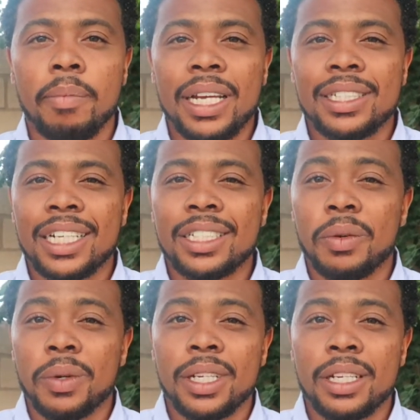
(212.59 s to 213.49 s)
May is actually
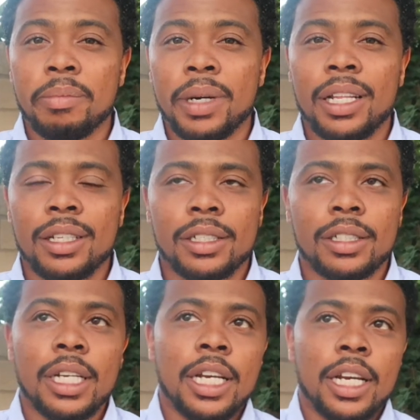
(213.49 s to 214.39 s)
a really good month
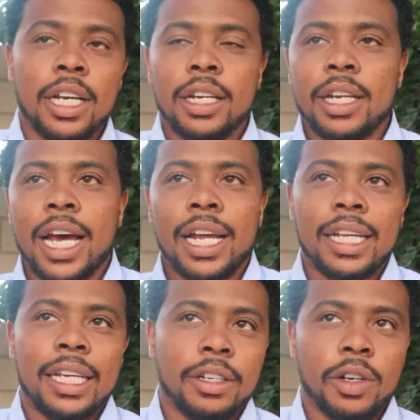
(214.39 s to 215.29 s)
because not
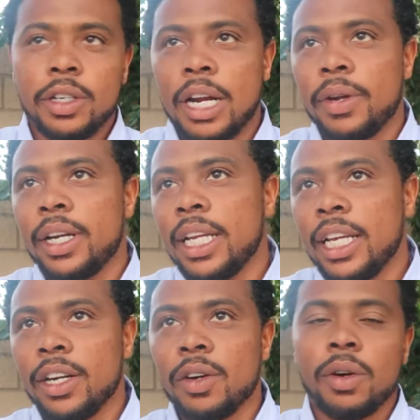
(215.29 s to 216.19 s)
running the
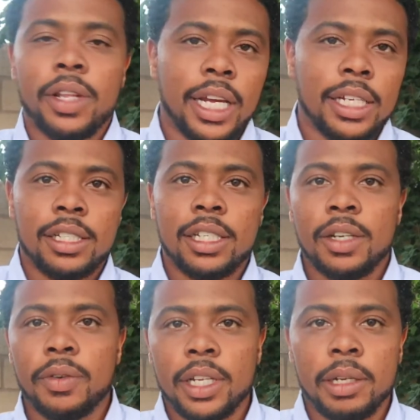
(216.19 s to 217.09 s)
heater or the
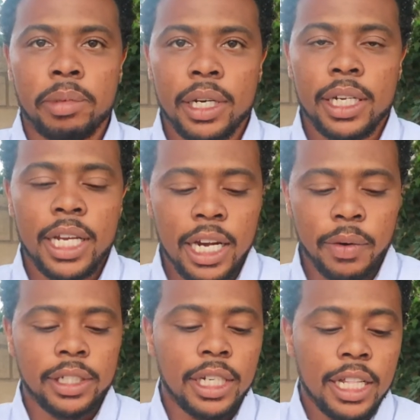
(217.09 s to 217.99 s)
AC really. But
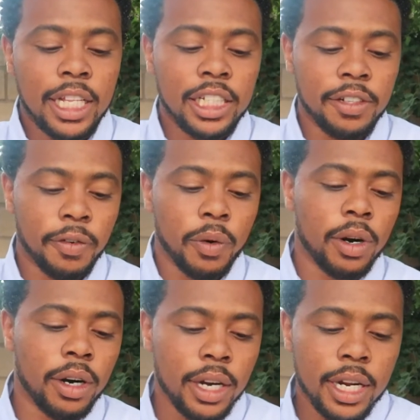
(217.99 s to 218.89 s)
anyways, this is
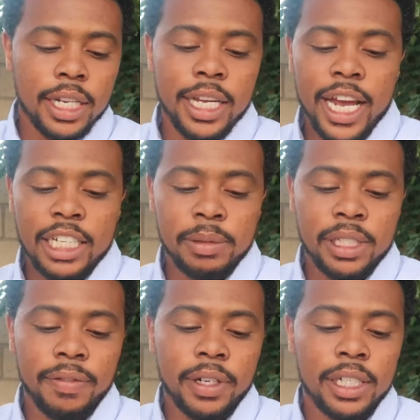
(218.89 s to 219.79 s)
for gas
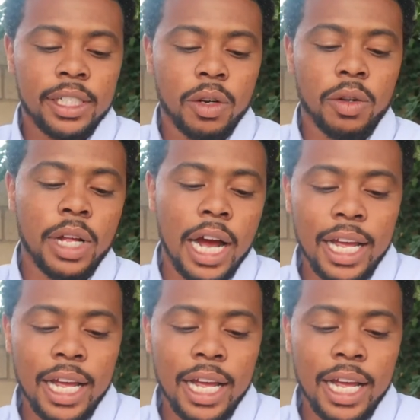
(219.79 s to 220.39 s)
specifically. So